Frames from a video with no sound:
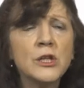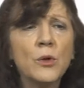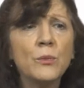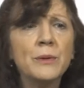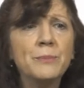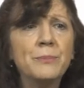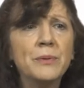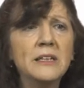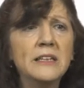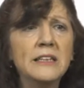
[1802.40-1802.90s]
that
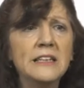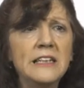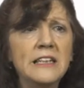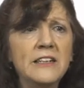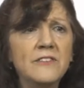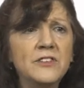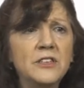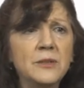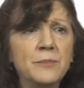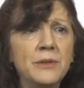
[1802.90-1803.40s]
we
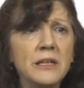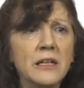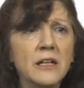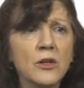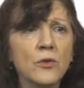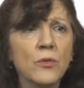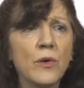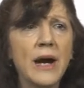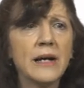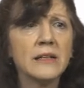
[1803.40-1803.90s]
believe to be a
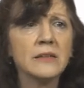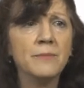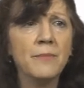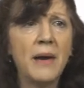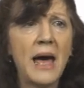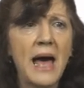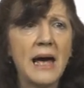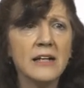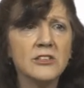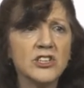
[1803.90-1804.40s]
correct
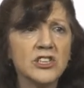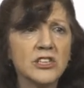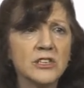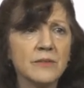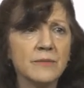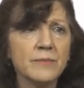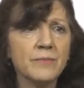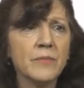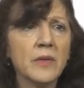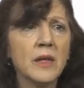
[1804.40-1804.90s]
match,
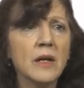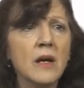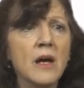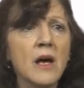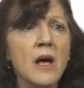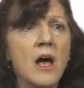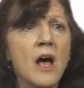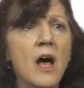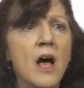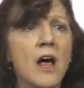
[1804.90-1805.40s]

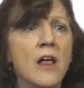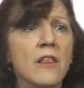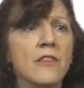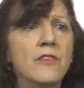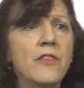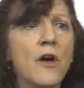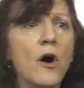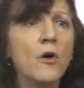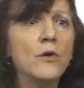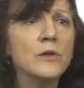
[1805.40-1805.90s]

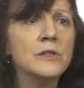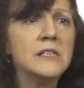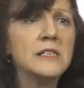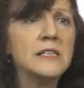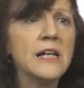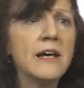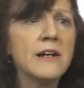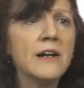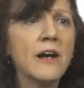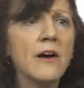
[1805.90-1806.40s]
those
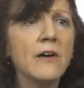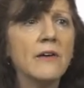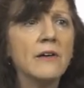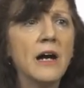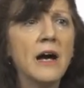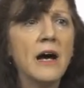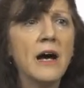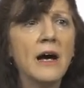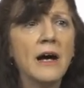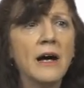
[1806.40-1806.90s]
that are,
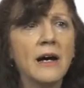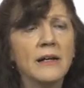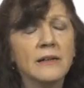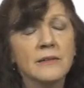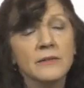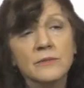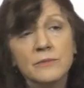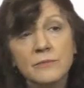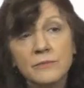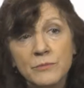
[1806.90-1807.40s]
uh,
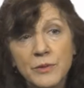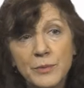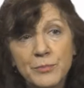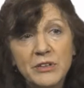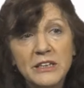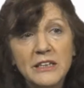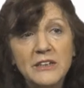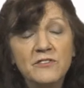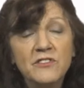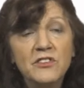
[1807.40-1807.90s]
we
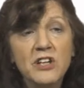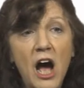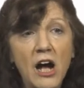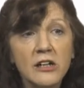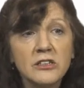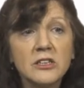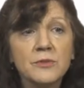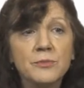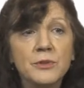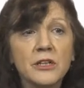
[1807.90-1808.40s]
believe
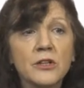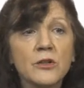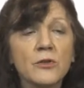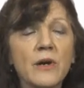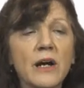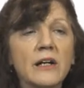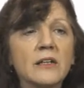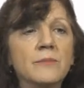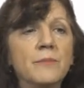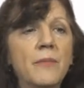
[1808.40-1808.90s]
not to be a
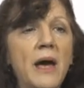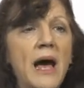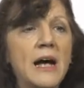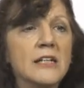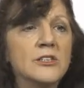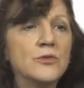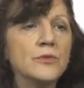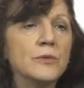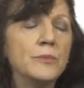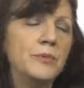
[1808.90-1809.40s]
correct
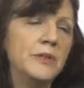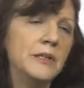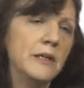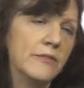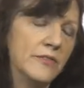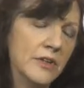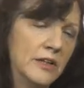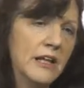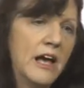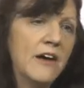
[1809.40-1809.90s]
match would be
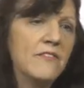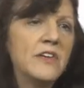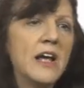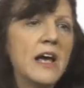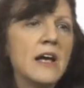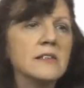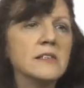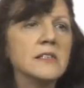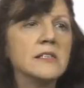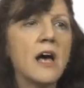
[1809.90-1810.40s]
on the
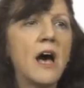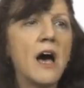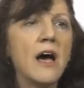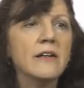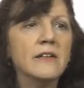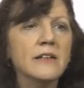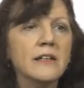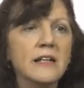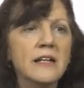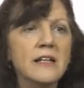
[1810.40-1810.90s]
left-hand
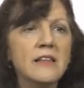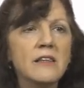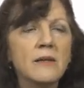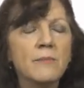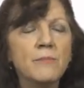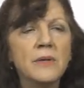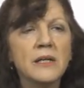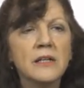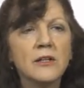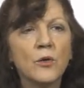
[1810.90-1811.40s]
side. And in the
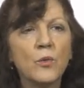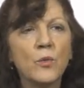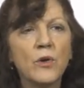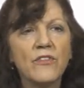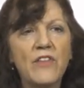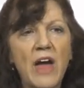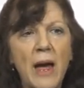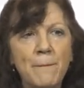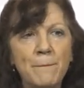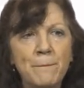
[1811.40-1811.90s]
middle where
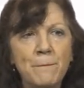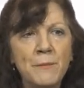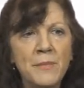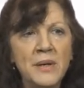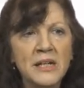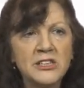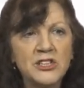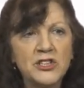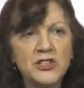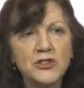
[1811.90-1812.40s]
that
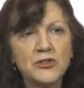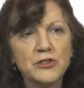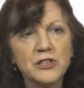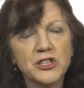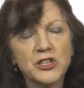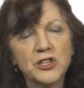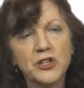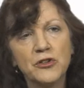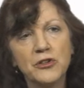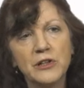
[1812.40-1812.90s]
mixture
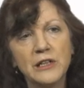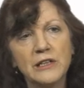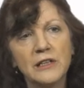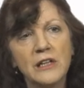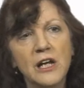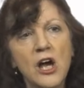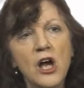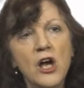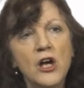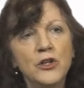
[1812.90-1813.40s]
is occurring,
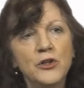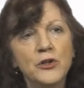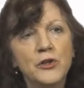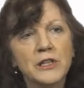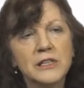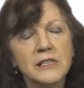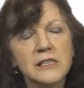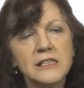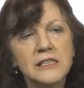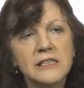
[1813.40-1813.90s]
you
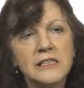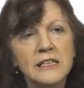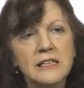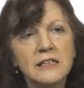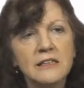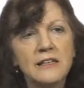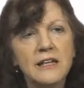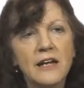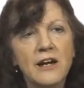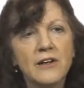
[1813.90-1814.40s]
can see
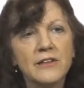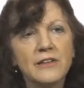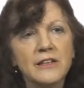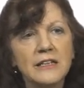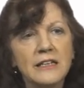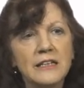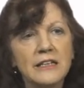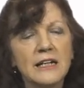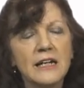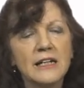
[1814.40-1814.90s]
there
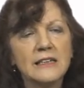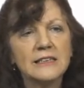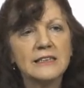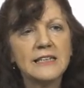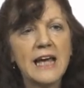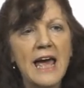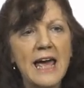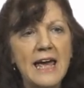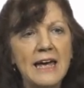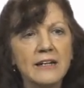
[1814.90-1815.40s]
the uh,
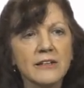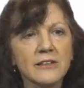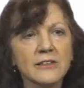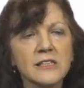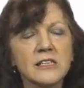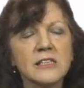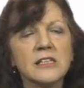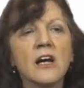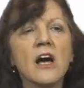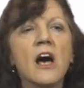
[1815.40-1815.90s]

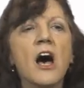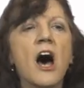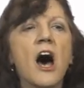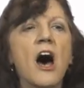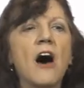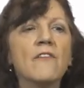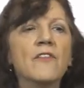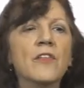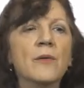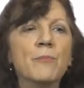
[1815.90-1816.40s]
tails
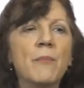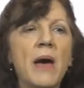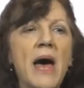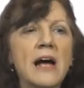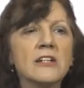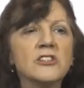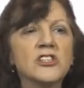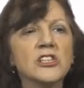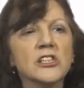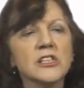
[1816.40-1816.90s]
of the
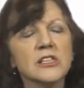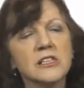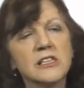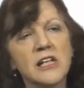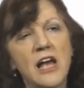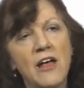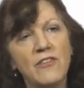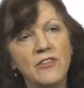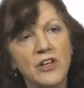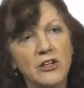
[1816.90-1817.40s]
matches
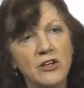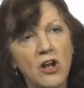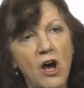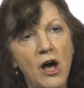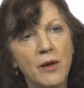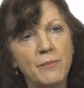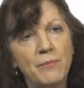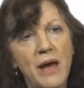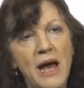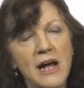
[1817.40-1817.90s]
and the
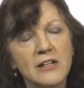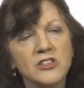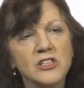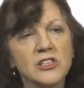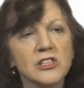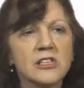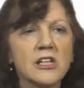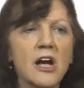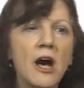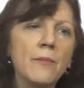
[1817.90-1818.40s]

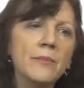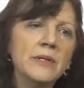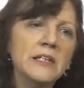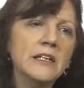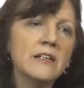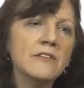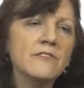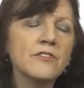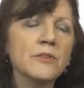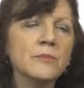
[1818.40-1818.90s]
non-matches coming
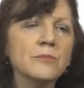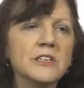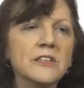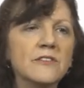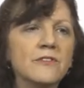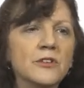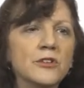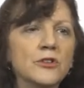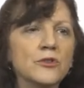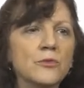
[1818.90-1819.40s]
in from
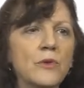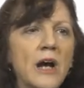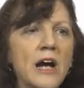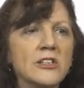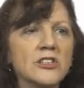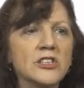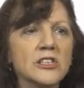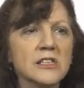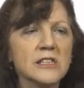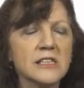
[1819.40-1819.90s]
different
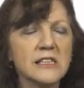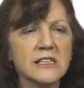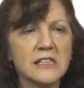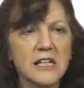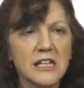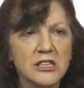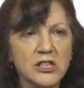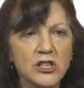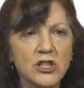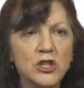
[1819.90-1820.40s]
directions as
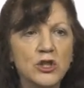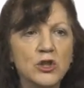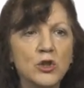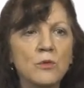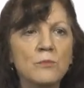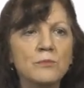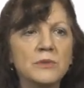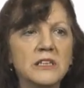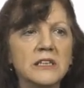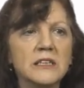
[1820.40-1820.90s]
I
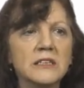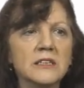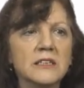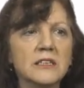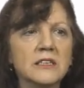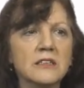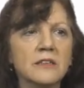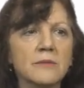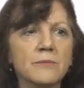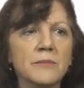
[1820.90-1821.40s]
zoomed
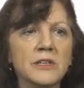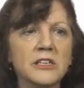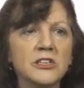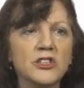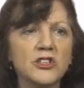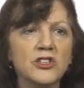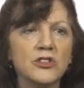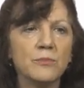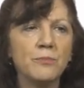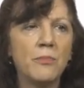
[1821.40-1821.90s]
into the
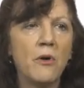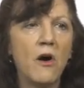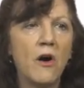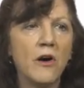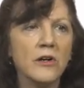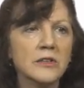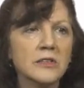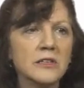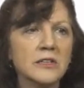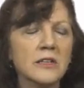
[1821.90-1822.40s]
mixture
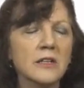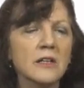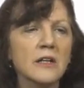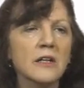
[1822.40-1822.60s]
part.